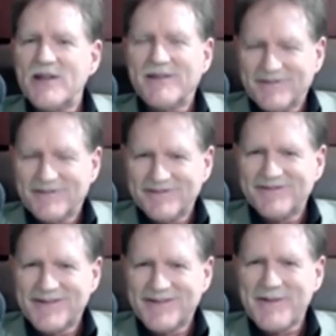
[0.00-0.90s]

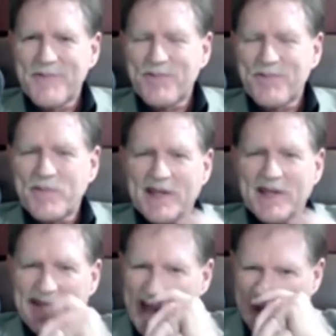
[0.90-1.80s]

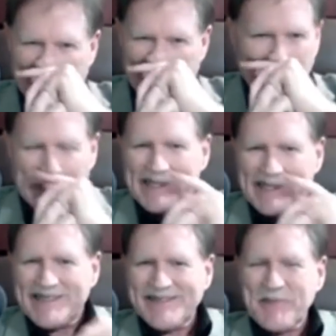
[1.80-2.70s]

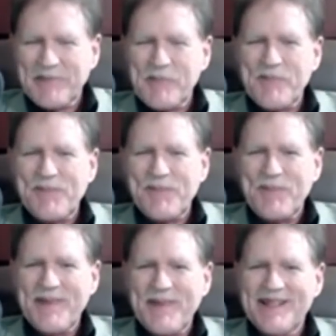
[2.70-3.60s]

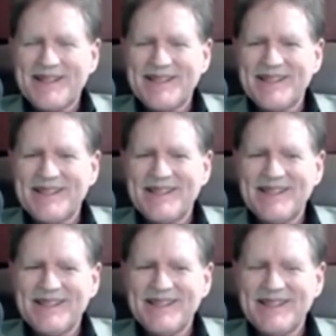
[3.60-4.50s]

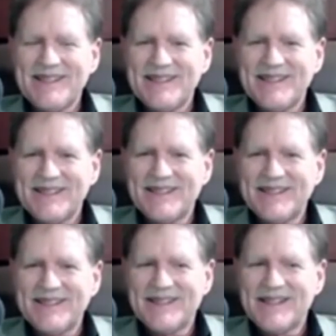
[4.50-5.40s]

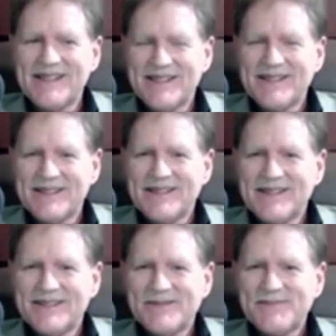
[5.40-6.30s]

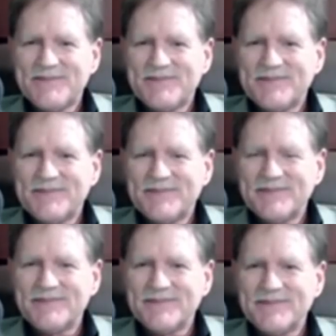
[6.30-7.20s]

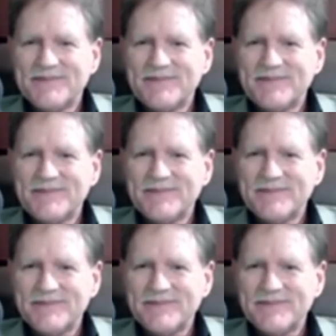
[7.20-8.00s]
The person shown says nothing.